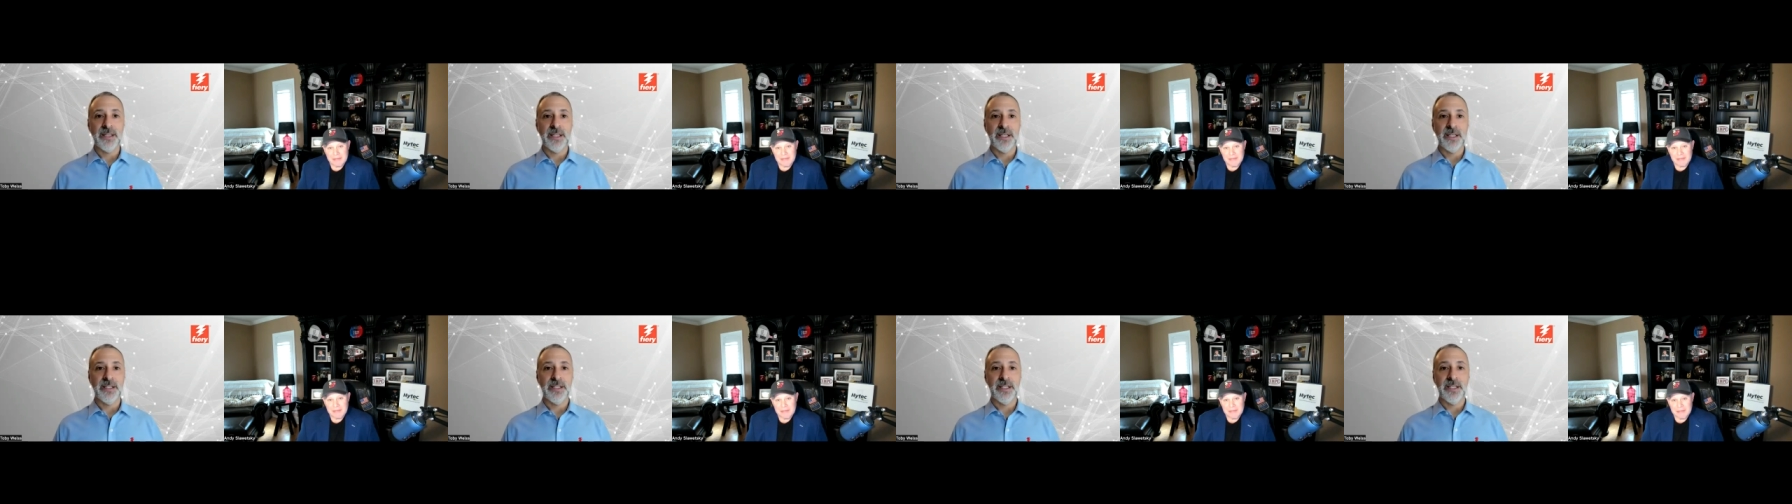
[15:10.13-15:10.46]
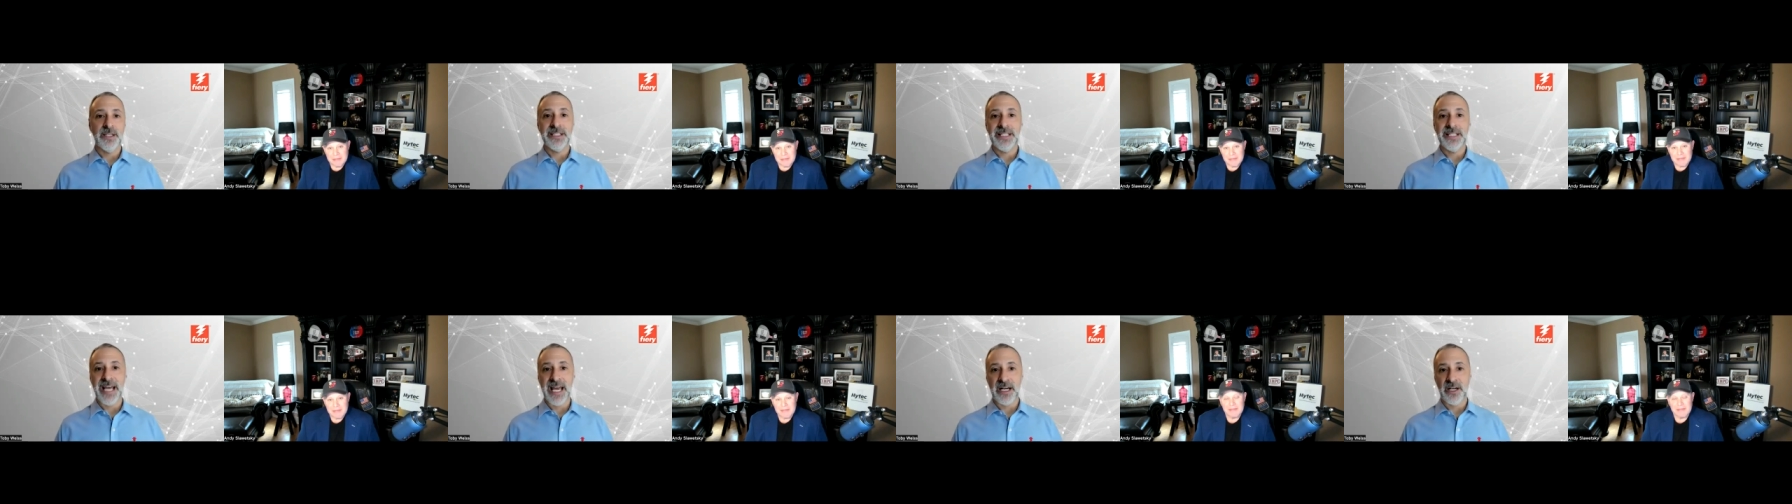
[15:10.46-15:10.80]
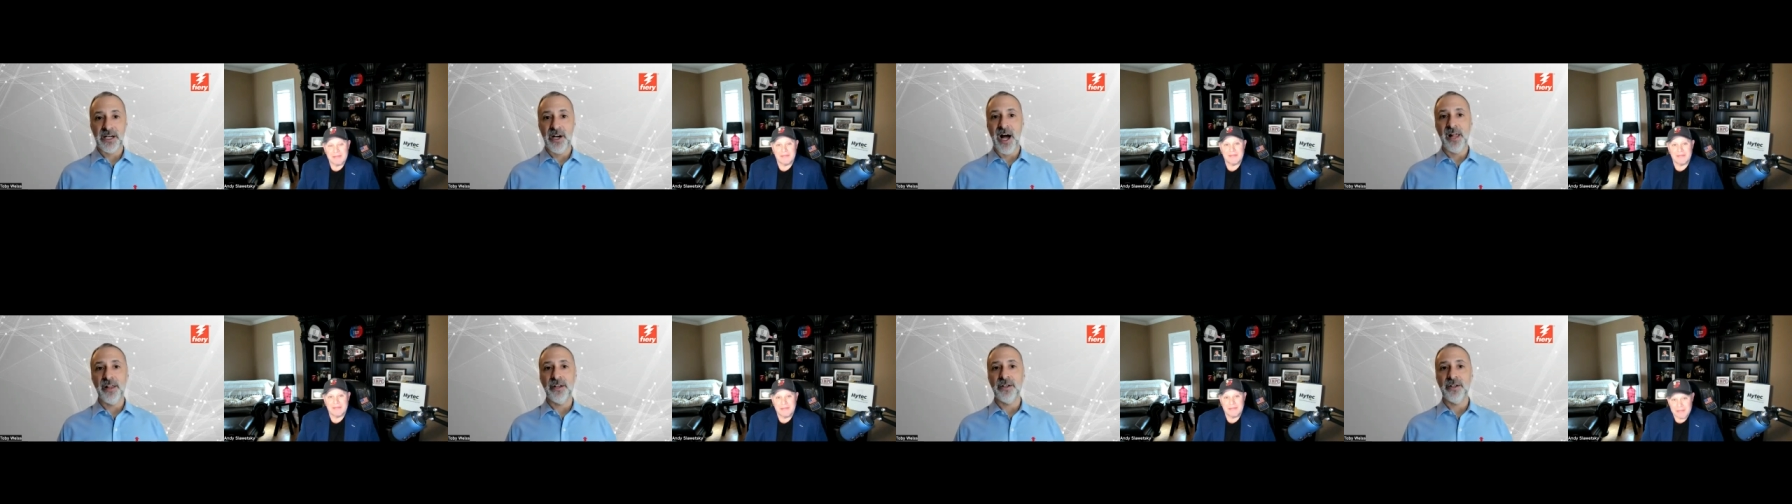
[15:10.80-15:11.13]
The
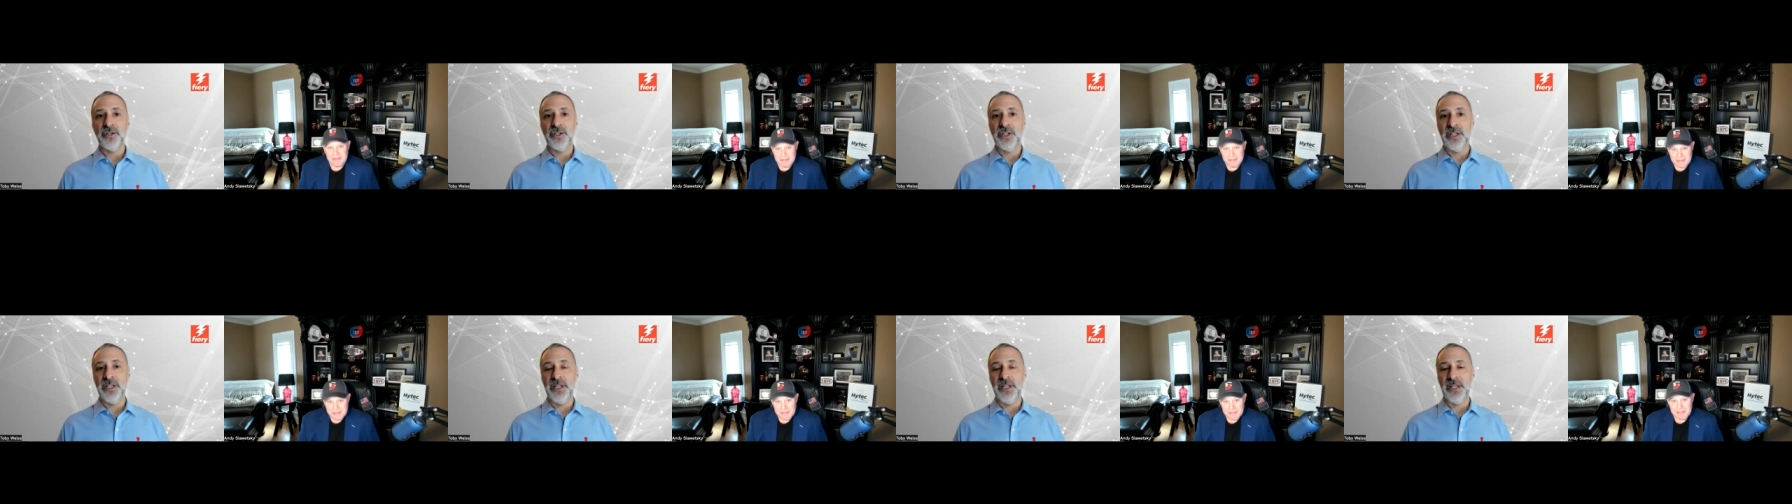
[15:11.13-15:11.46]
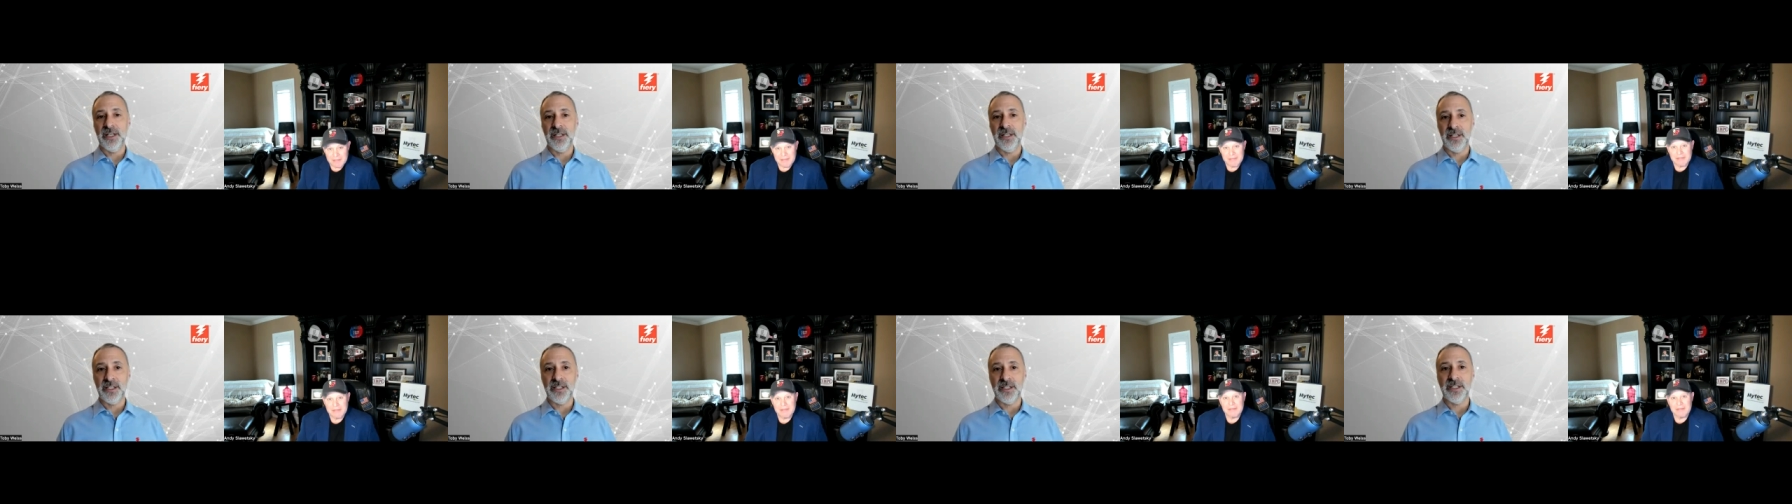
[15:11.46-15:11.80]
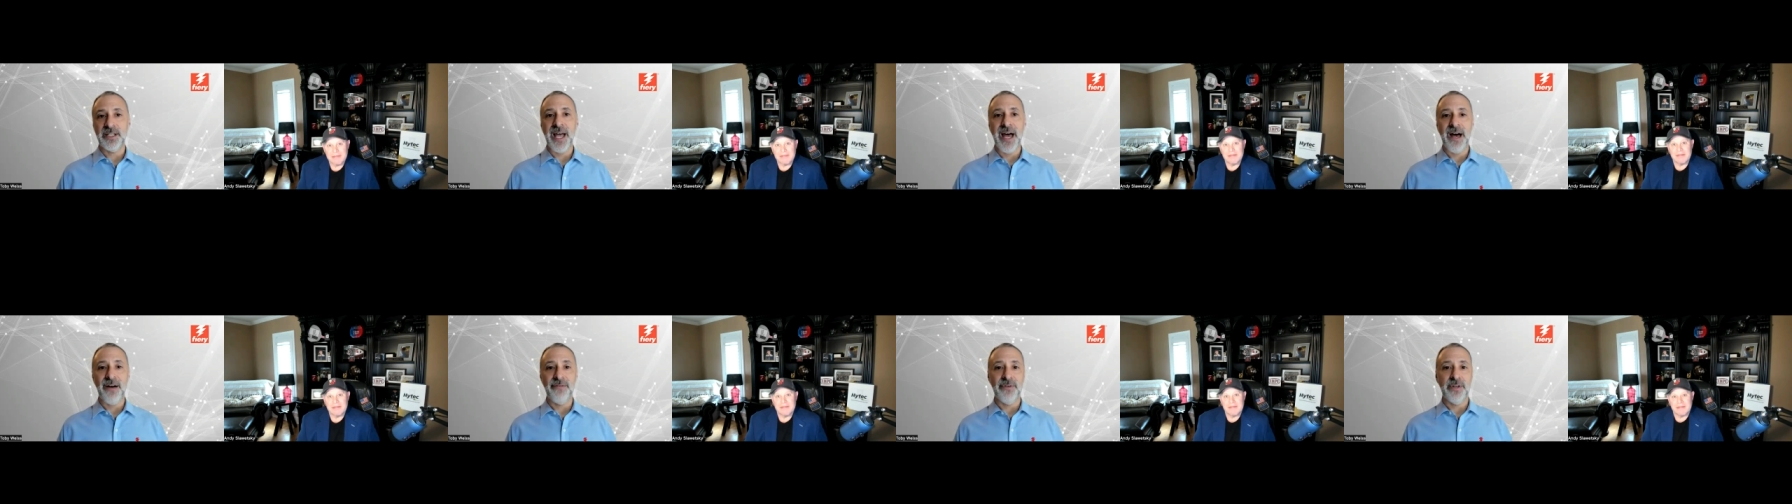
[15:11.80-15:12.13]
technology and the
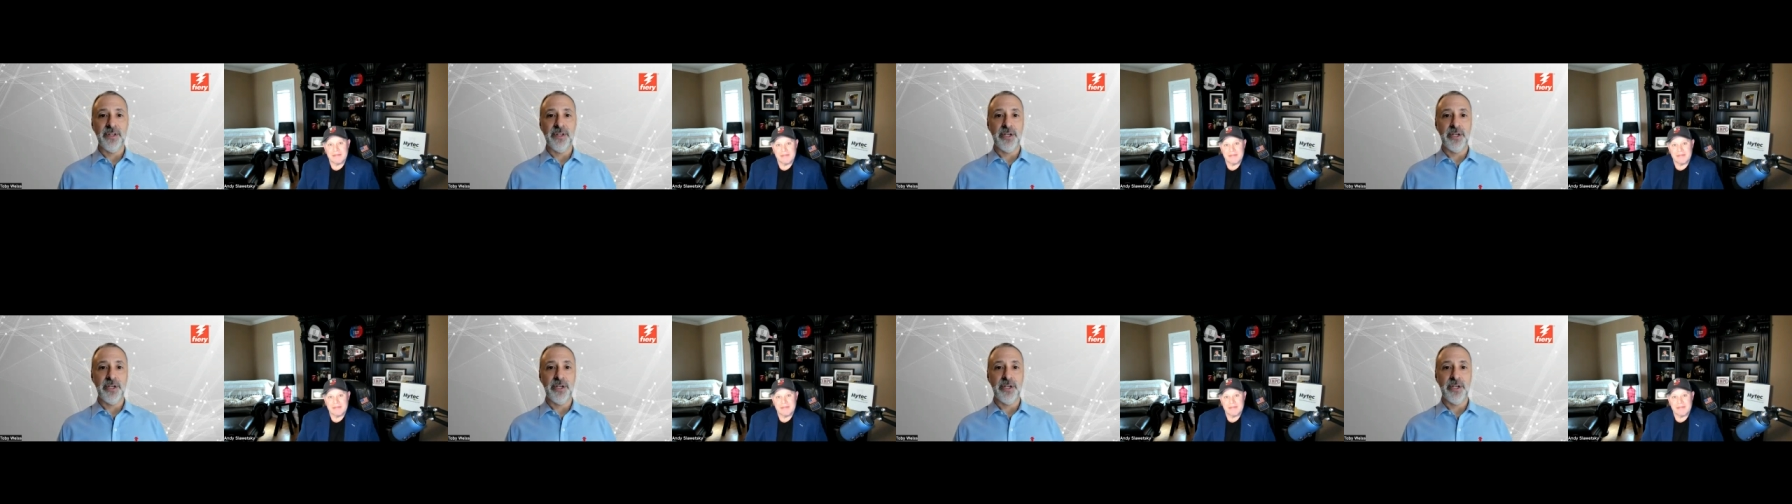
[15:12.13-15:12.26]
staff and